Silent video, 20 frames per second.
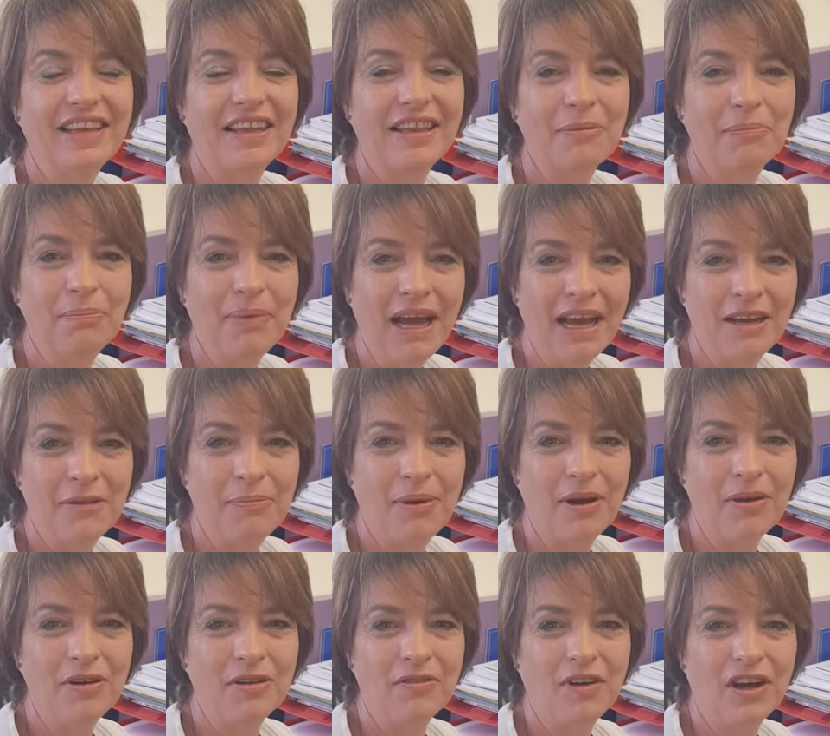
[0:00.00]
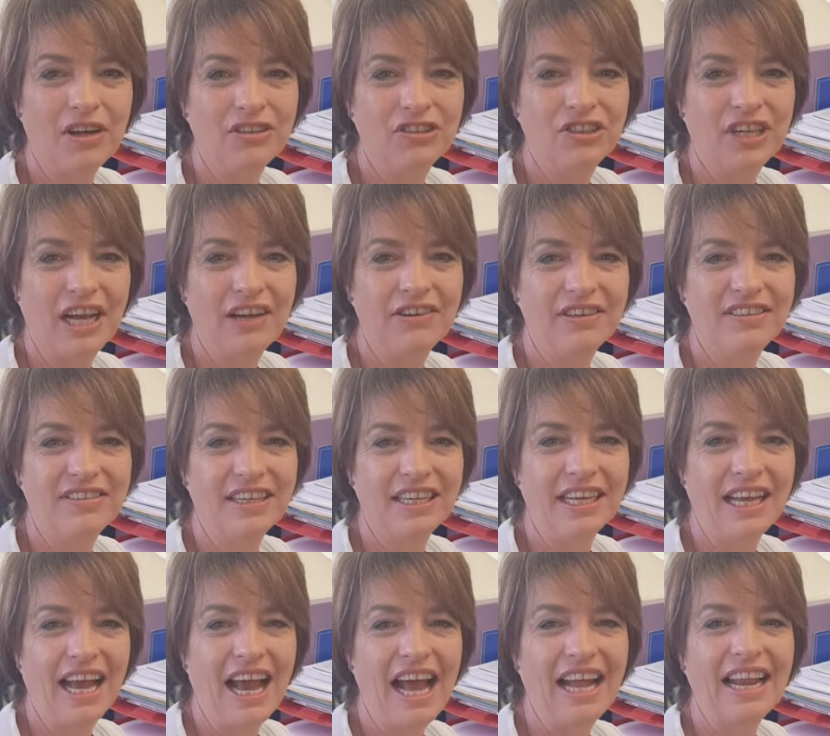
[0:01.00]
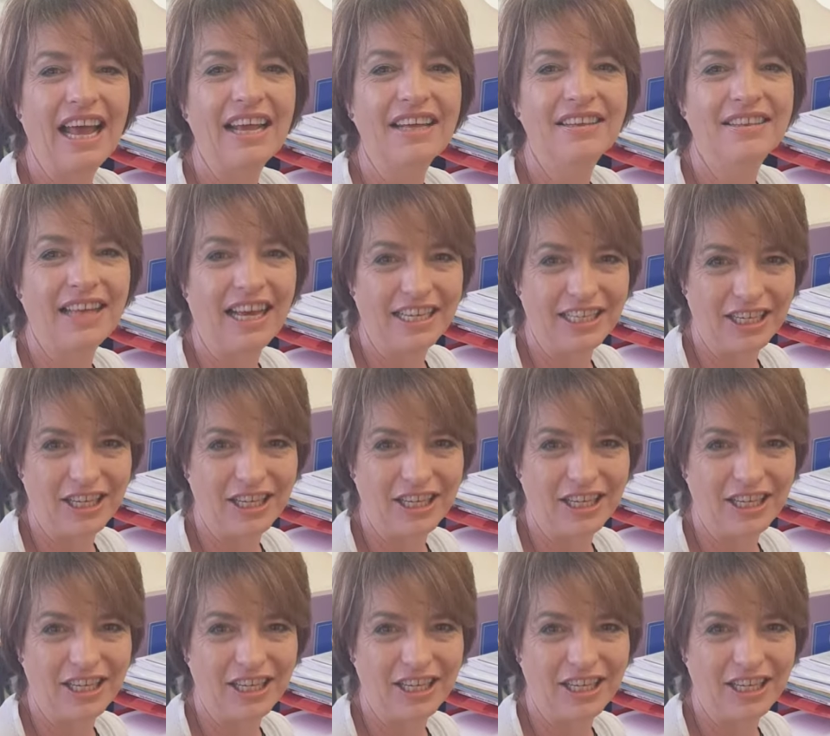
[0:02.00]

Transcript: are the backbone of our charity, and I thank